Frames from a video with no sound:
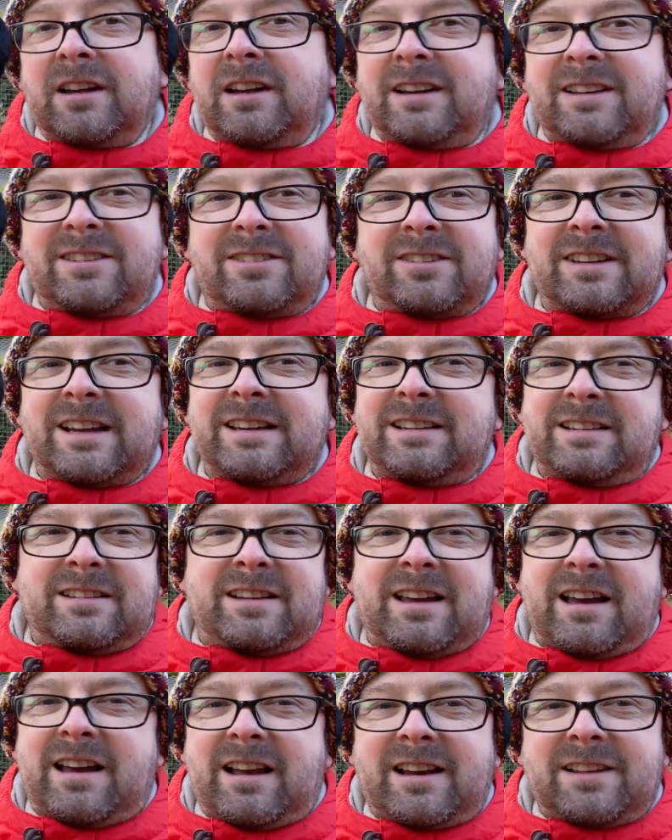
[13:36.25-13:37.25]
It's just like,
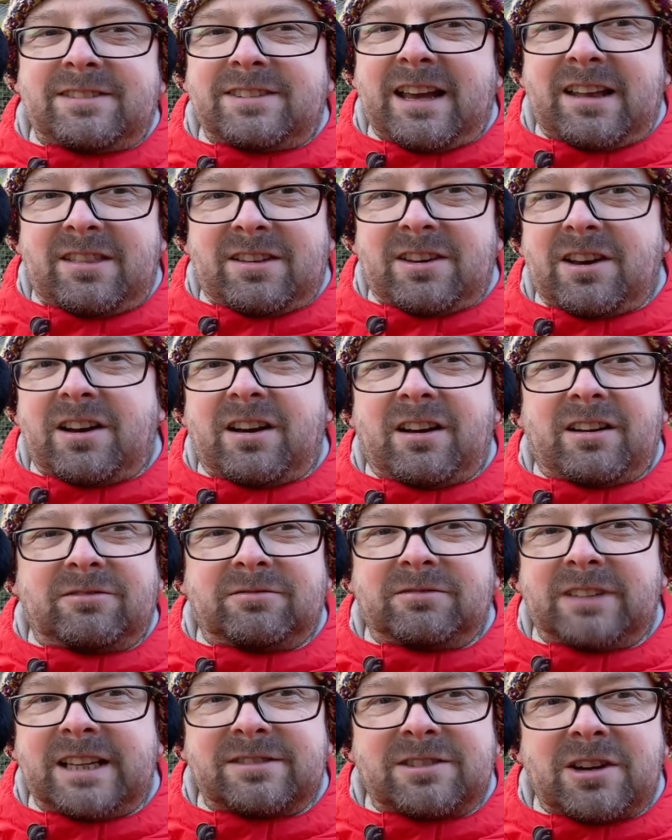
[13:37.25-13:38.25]
nah, let's get in the car,
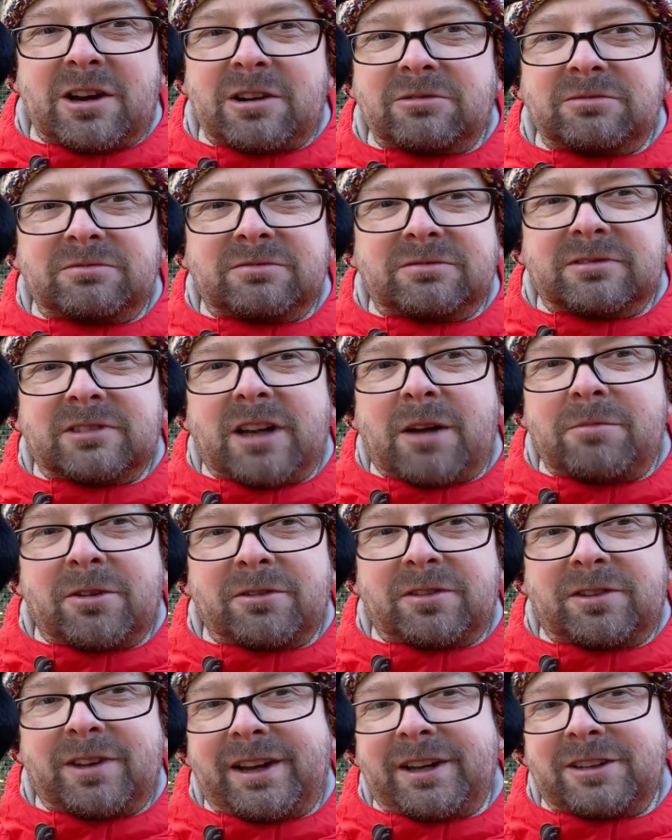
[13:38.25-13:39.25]
let's go, I'm
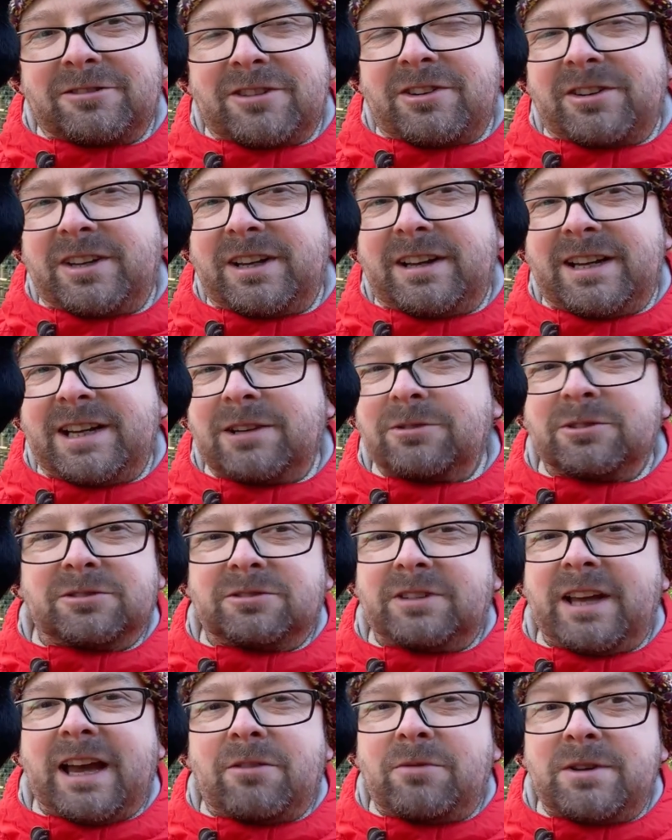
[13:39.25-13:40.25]
not staying around here. And it was,
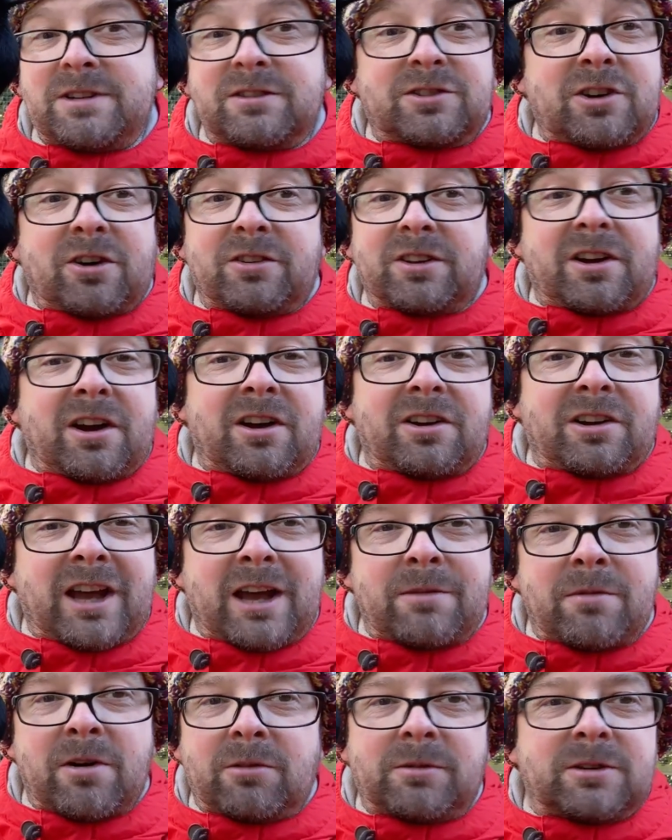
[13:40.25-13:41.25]
yeah, we just got in the car and
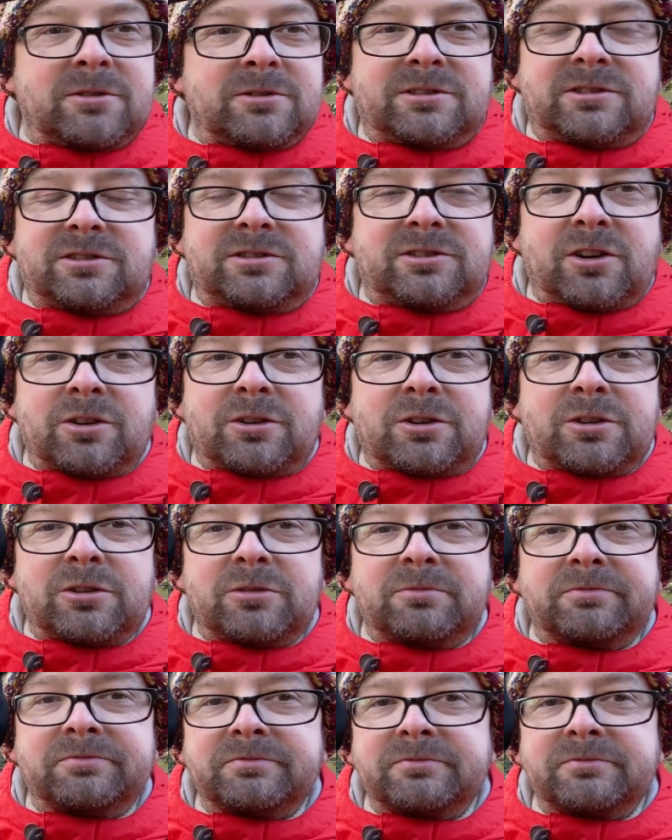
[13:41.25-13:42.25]
came home. It was just not cool.